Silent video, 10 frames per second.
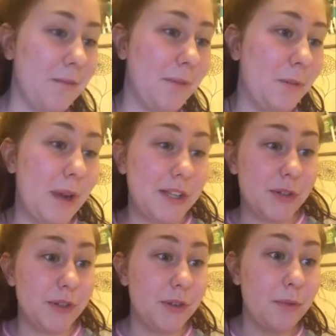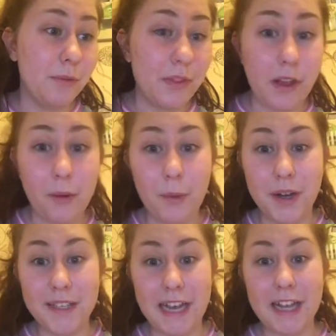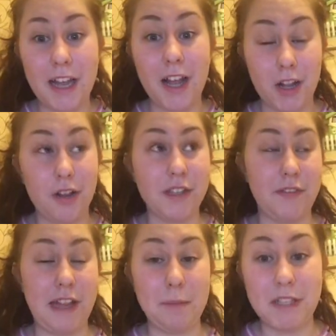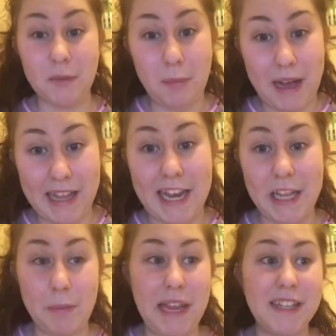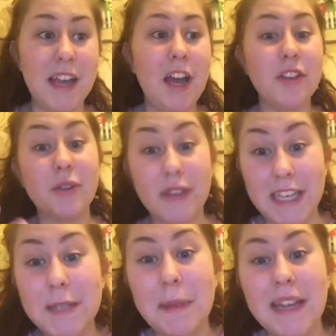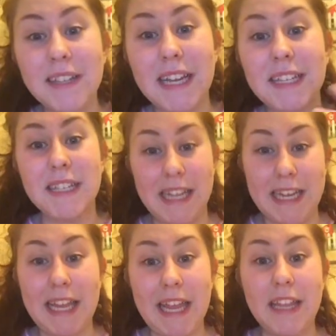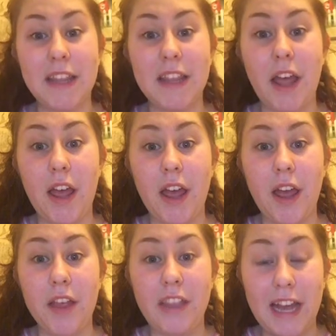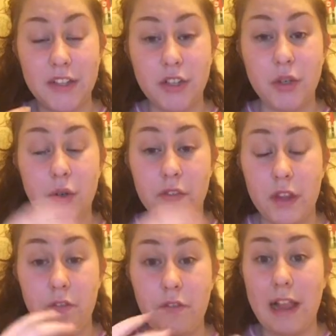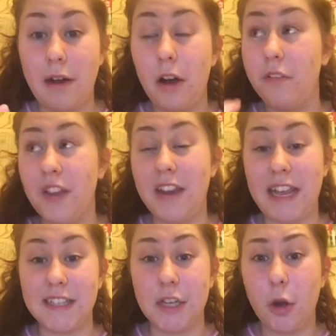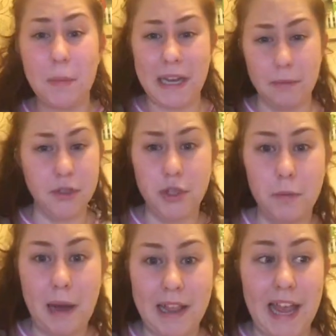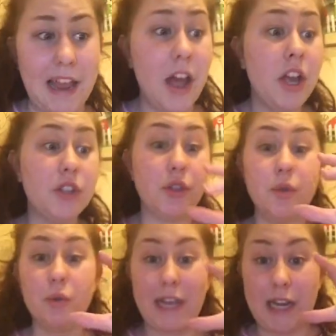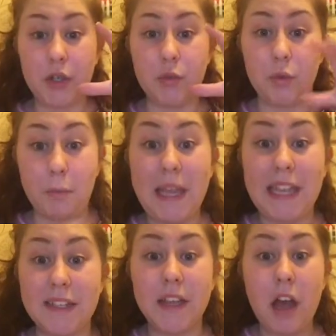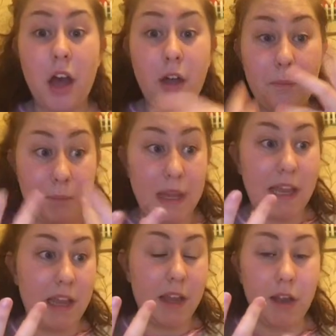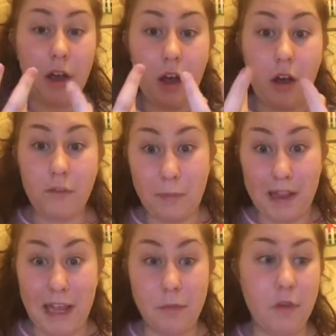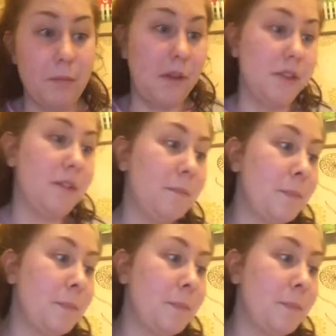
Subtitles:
which there was a lot of elements of ballet in the piece, so this makes sense, linking the attitude of the daisy not being able to do ballet to the actual piece being of ballet movements.